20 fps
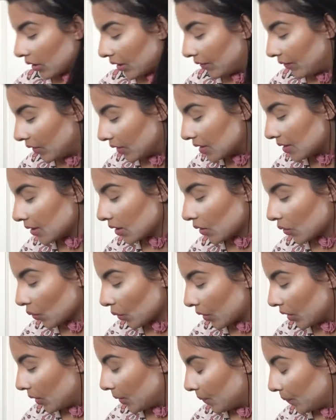If it's a
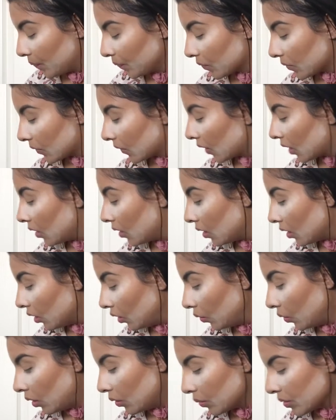cream,
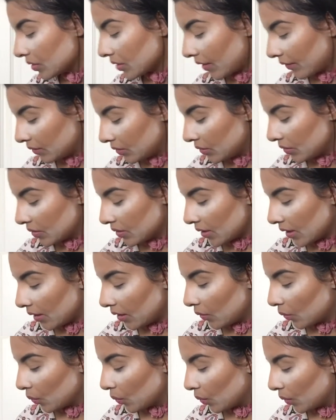you always have to
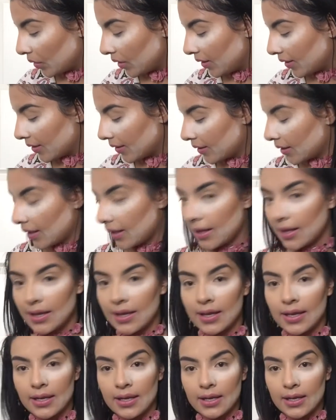set with
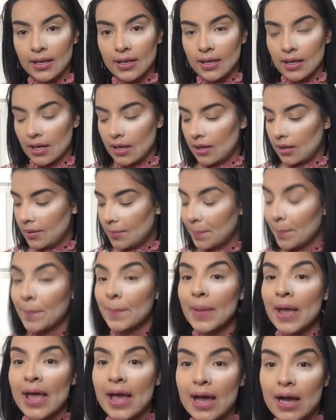a
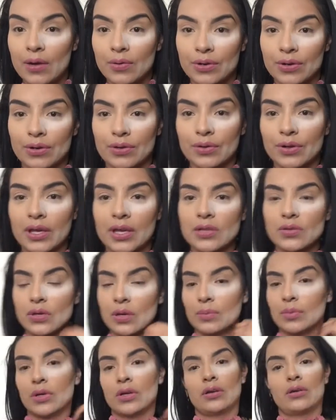powder. Okay, so
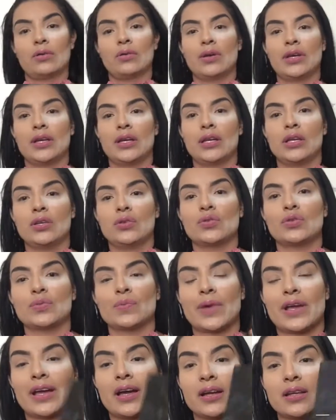I'm gonna go ahead and use
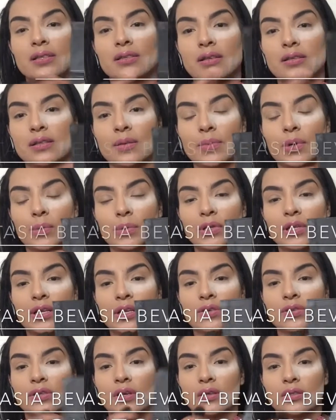my Anastasia Beverly
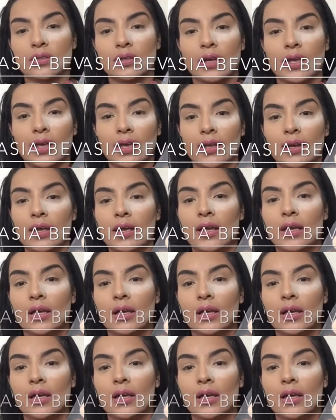Hills Contour Kit.